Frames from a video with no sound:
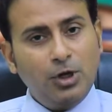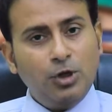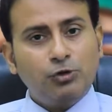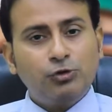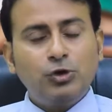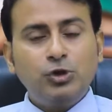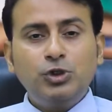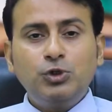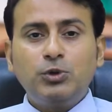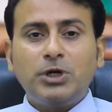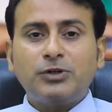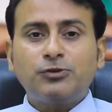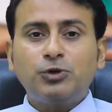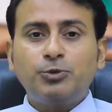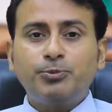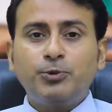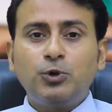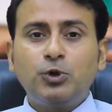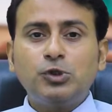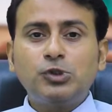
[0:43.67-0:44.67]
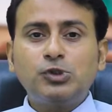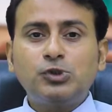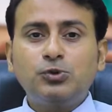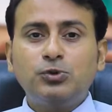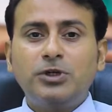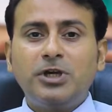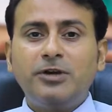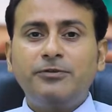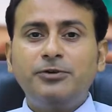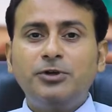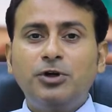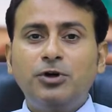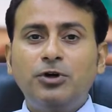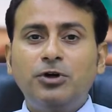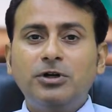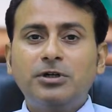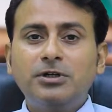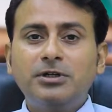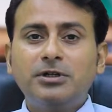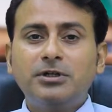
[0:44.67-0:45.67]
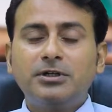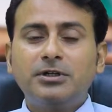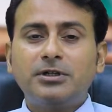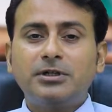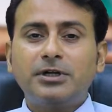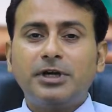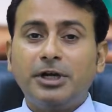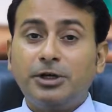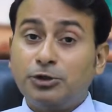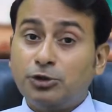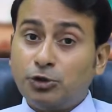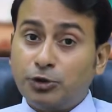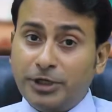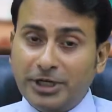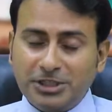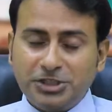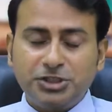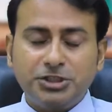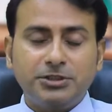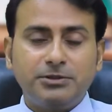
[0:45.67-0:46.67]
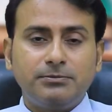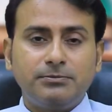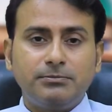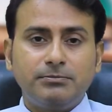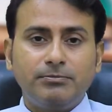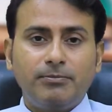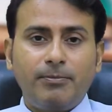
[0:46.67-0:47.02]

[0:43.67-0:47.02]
So you are supposed to give your introduction.